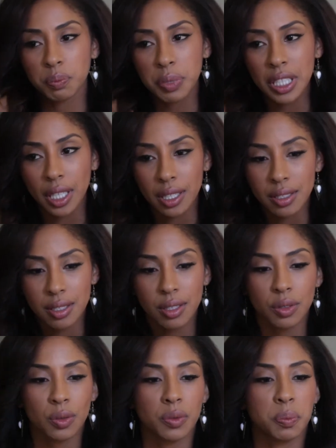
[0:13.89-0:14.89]
Because
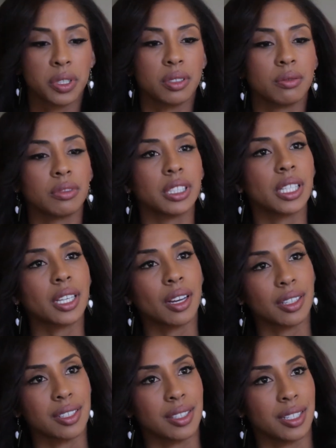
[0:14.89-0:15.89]
you have been really
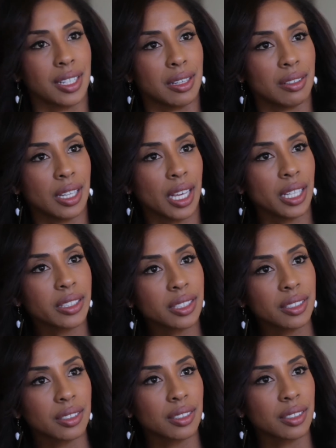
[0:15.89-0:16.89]
condescending all night.
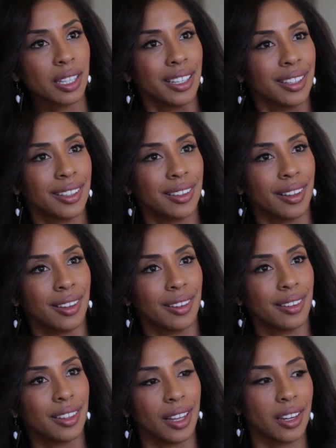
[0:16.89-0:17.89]

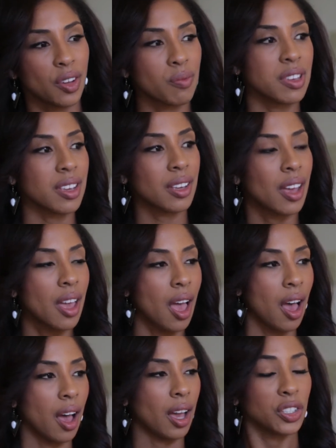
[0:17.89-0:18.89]
Like, I know being
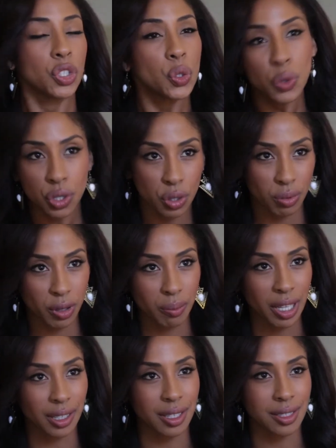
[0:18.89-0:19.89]
a YouTuber
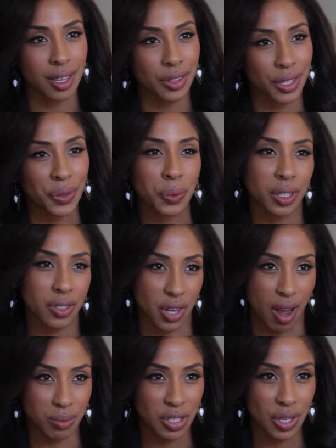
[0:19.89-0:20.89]
might not sound like a real
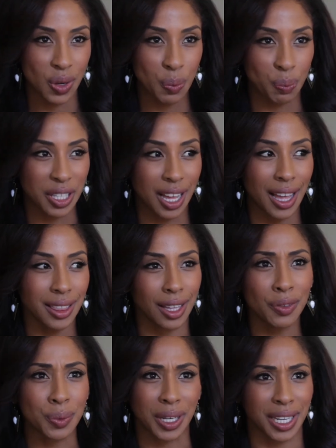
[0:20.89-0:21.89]
job to you, but I
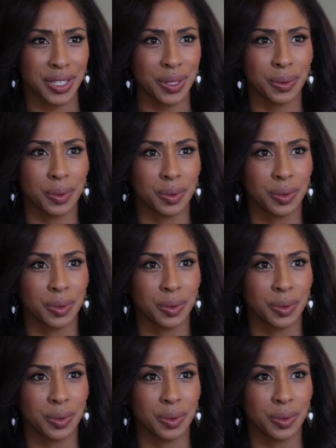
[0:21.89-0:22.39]
love what I do.